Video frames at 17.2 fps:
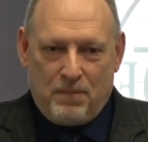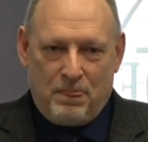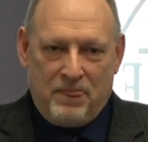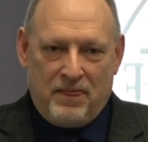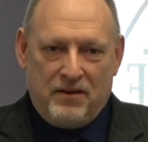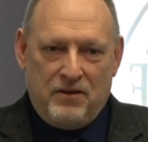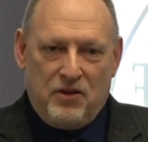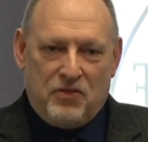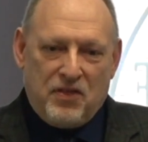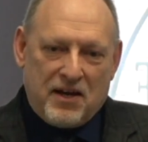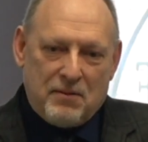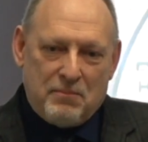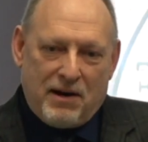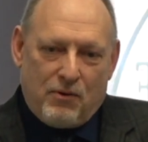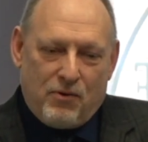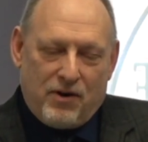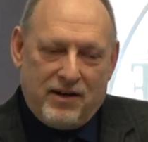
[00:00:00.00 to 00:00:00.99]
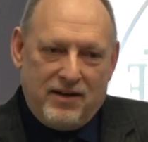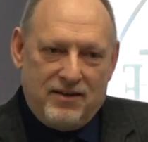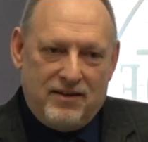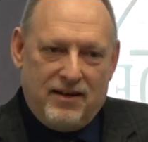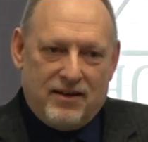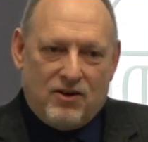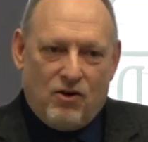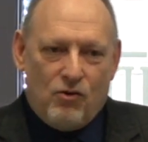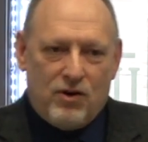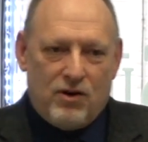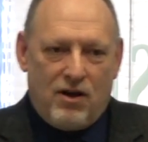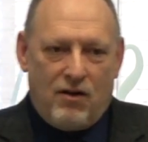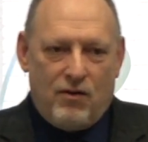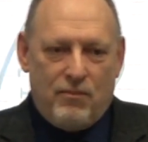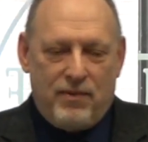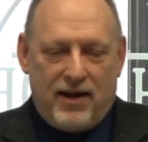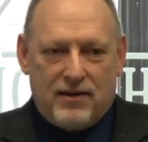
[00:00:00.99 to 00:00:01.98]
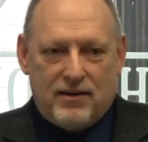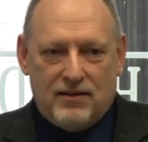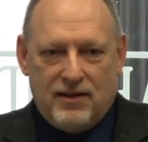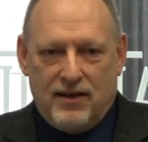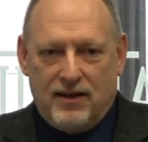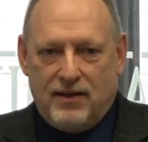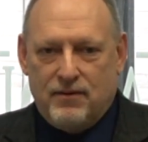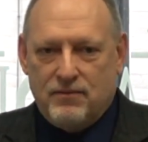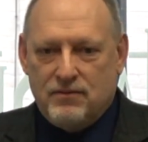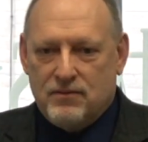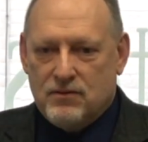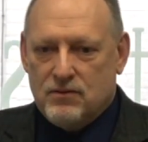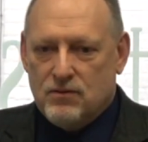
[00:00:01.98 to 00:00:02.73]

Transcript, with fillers: Uh-huh. You think about what he did. Going all the way back uh,